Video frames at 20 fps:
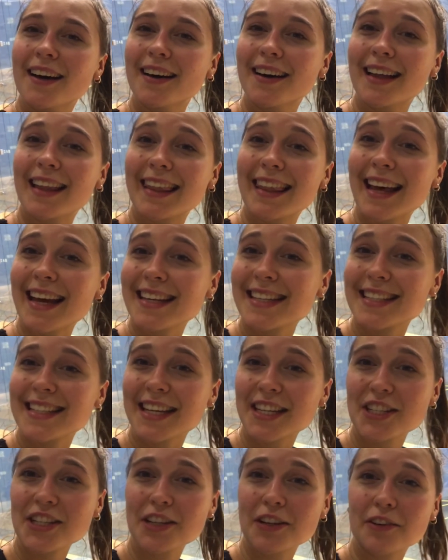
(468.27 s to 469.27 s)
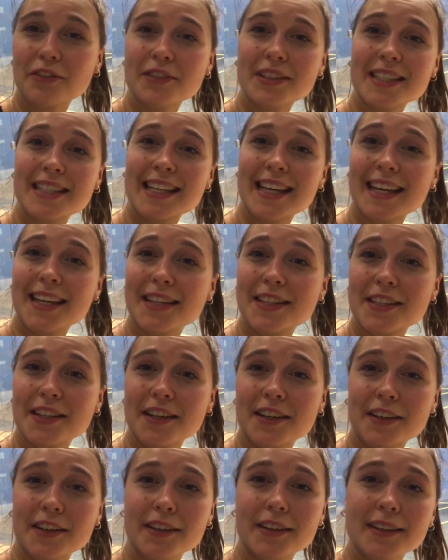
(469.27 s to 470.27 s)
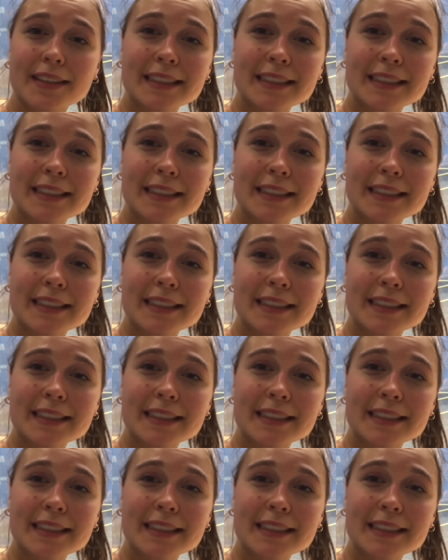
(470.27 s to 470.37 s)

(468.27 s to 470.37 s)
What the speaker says: Last session of the day done.